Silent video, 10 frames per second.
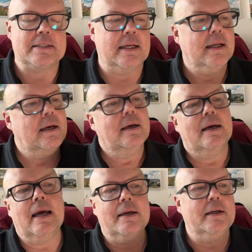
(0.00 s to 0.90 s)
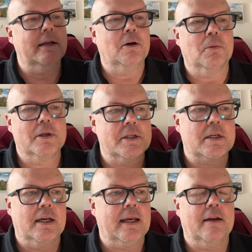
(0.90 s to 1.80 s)
that, you know, we're just
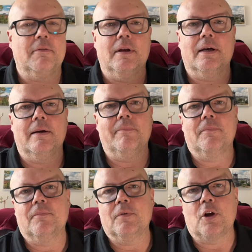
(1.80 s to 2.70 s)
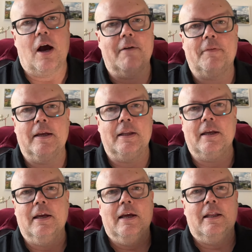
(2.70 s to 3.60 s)
going to get coffee, and
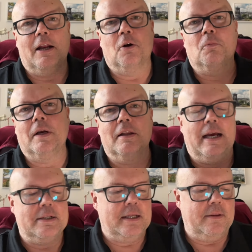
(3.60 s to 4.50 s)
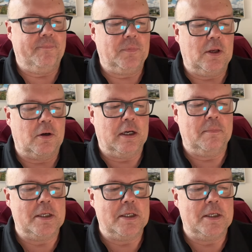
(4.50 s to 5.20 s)
they don't realize that they're going to be